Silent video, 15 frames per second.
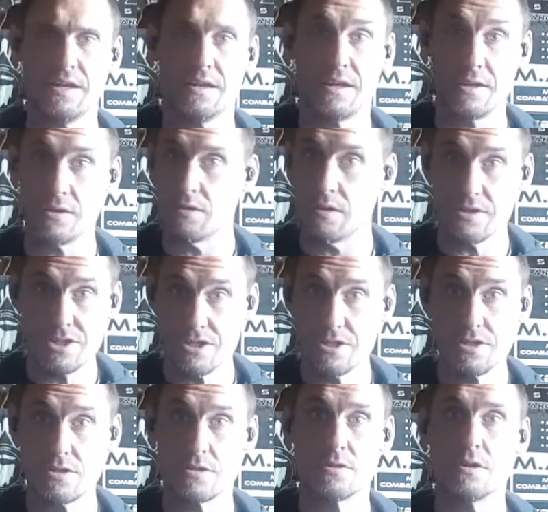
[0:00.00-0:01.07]
and I
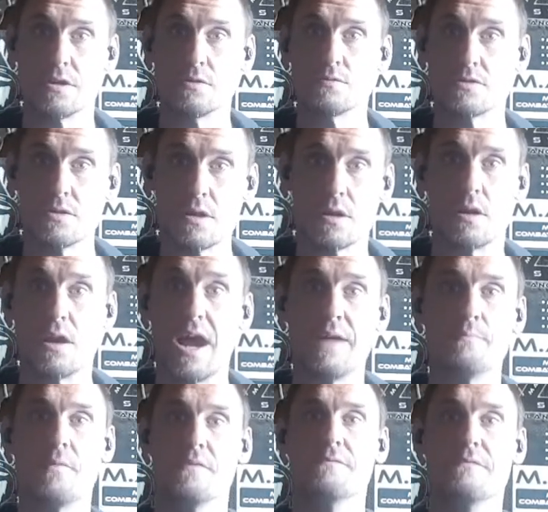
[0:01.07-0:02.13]
shit you not, it was like I had
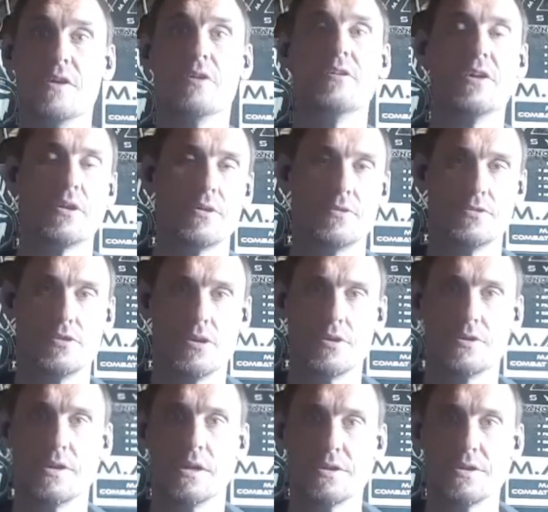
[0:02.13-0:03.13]
my very own Yoda.